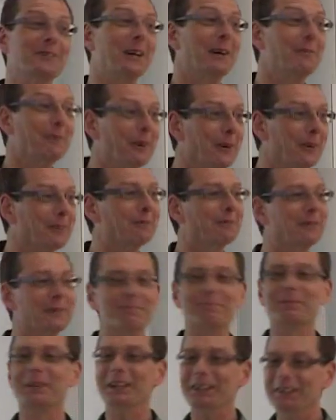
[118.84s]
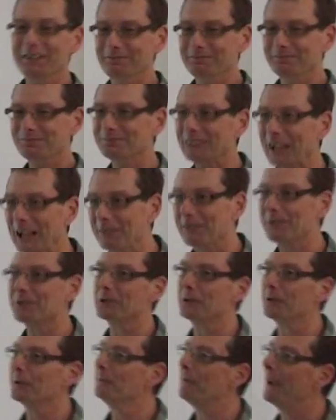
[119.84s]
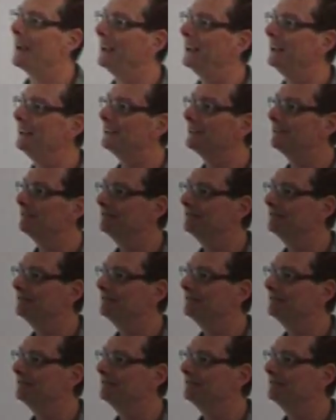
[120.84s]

someone from Britain, it was all made